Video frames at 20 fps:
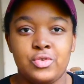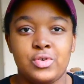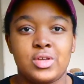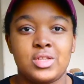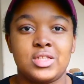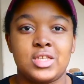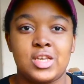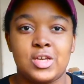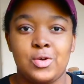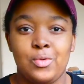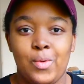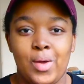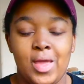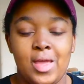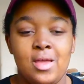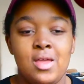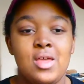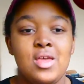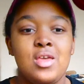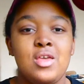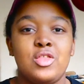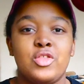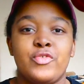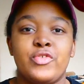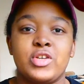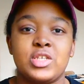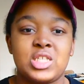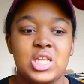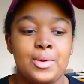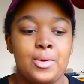It can take a weight. The
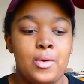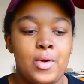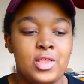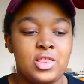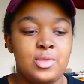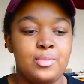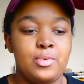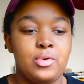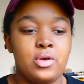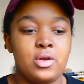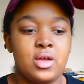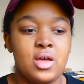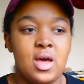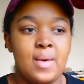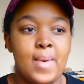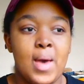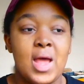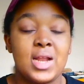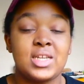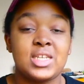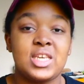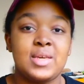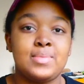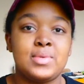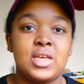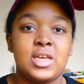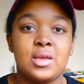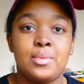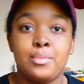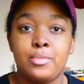first time I read the book, I had to keep
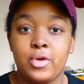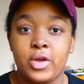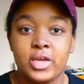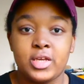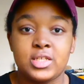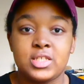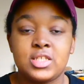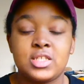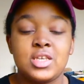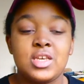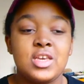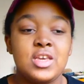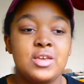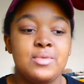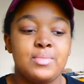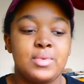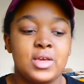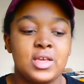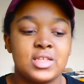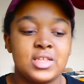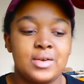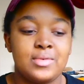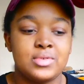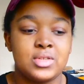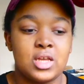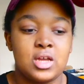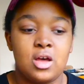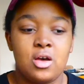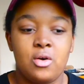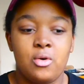taking breaks because I was
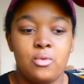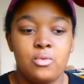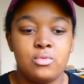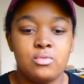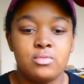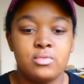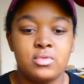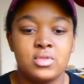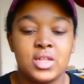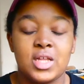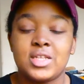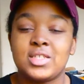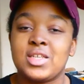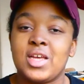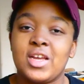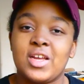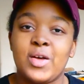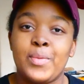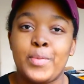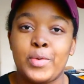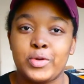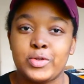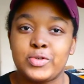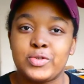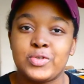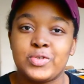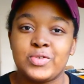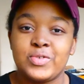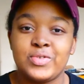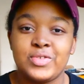like, oh, that's like
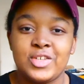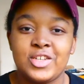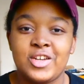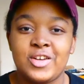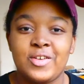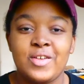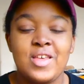emotional, you know?